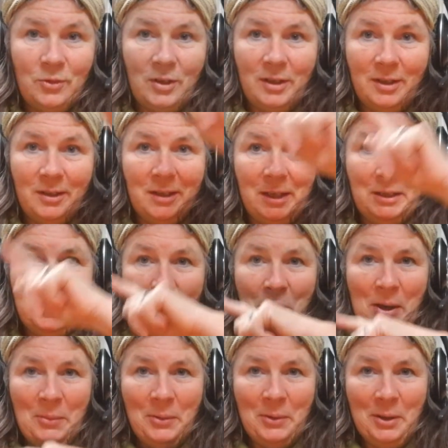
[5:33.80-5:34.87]
to think the
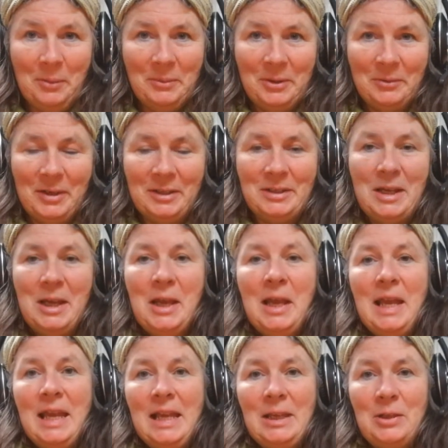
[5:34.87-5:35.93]
way we're coming around,
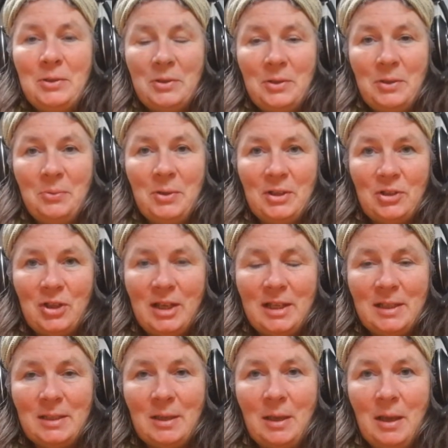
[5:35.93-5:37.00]
which
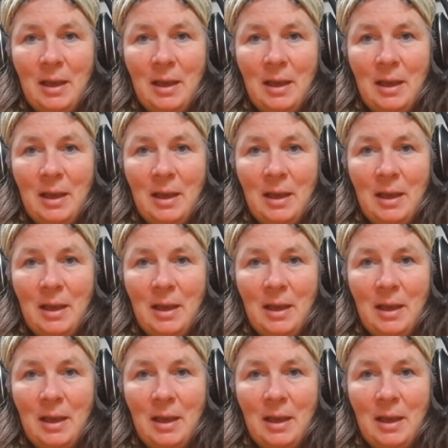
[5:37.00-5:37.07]
is